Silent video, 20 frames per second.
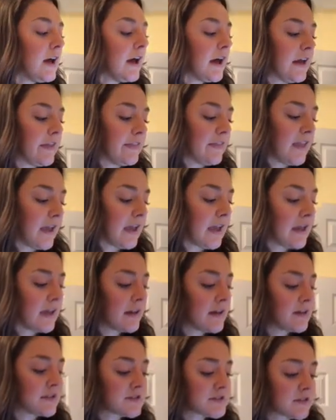And
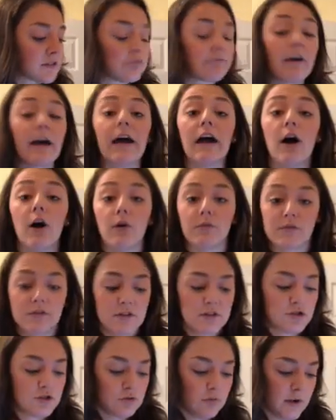they surround
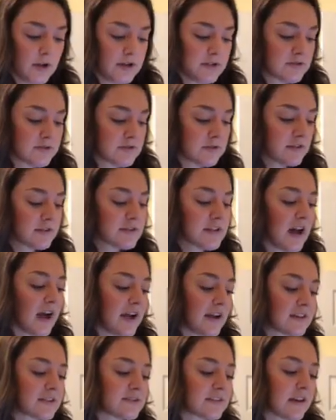the joints,
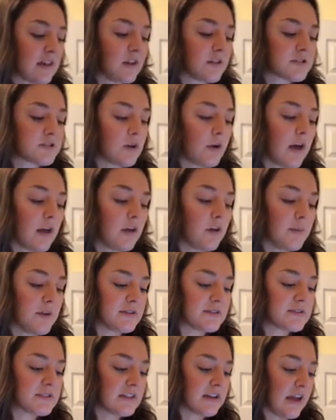tying skeletal
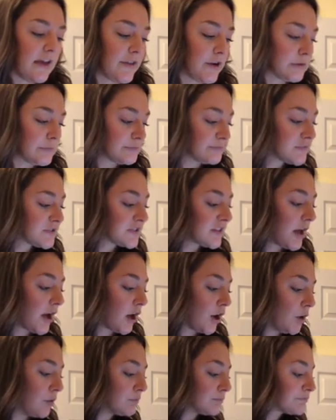elements together.
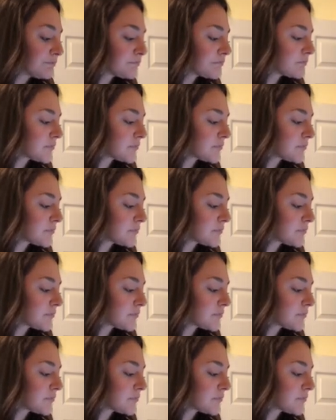So